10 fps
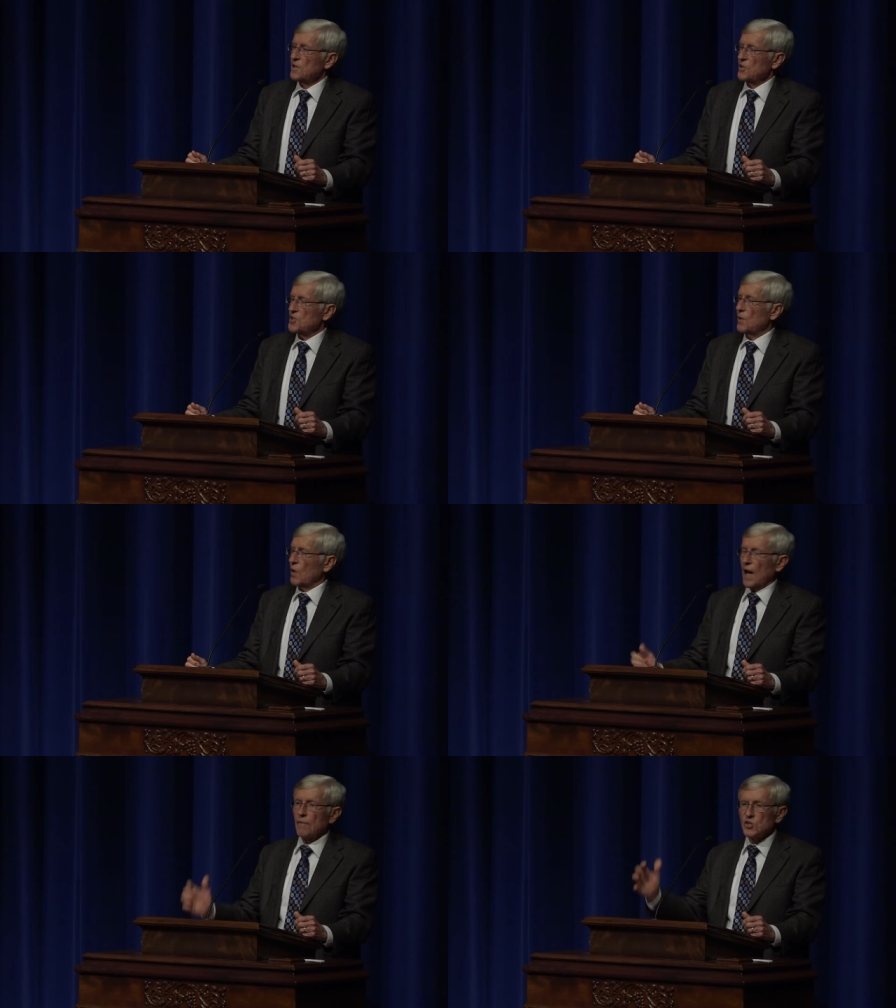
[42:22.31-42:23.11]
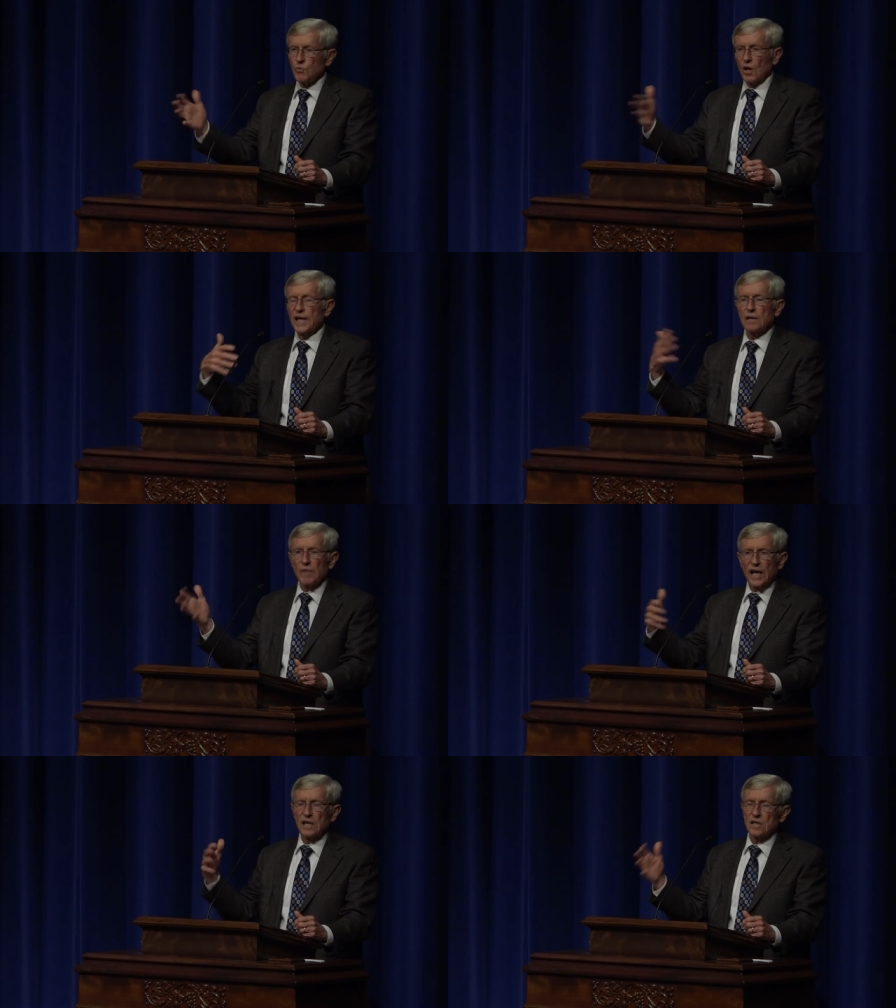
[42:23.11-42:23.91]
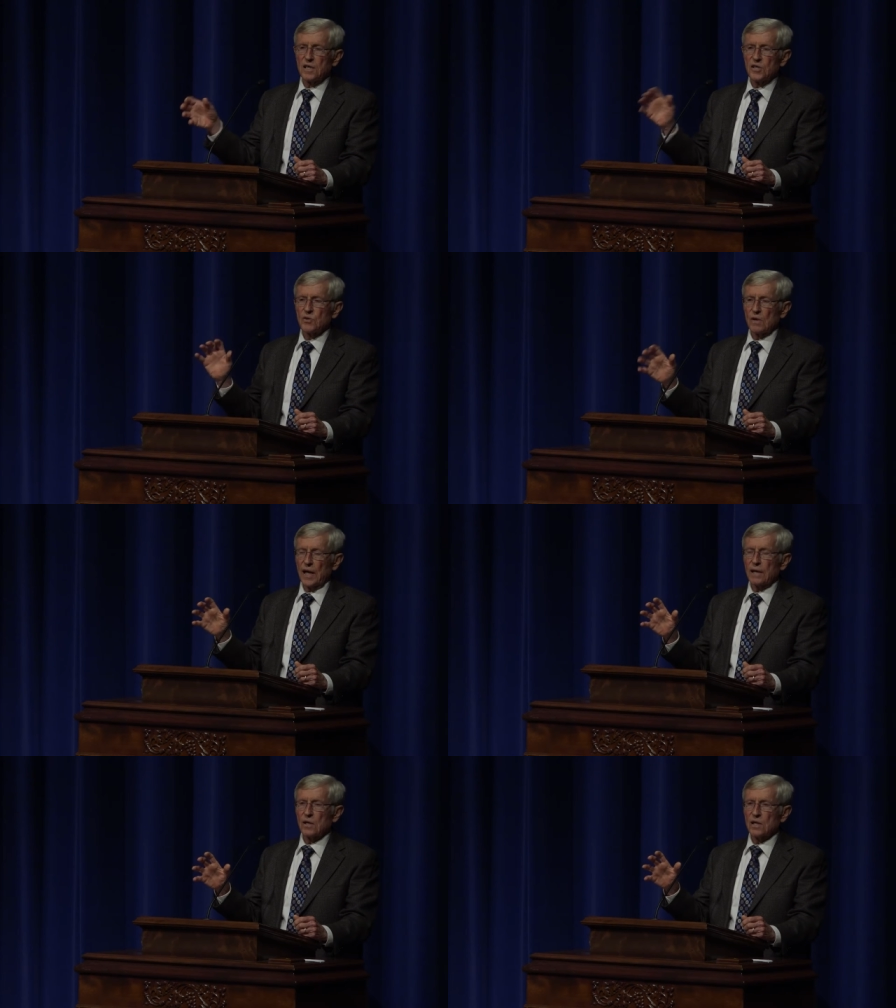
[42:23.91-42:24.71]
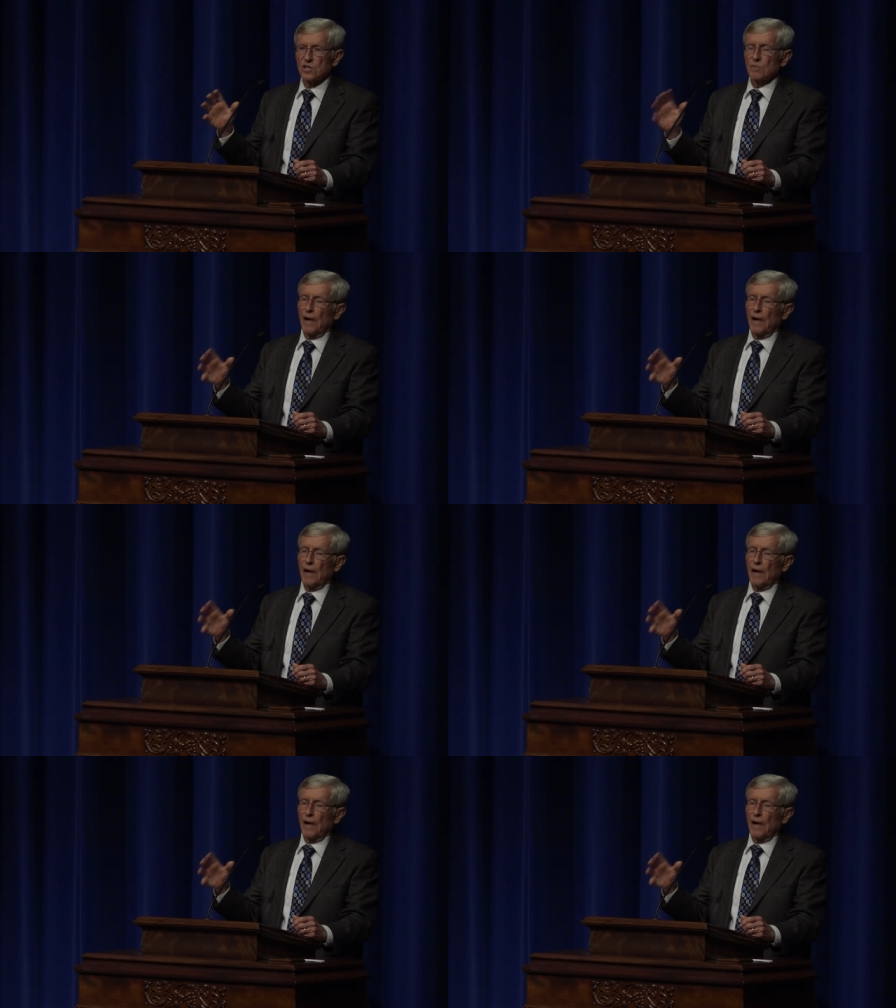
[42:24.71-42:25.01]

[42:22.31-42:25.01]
You see, while I was working back in industrial agriculture,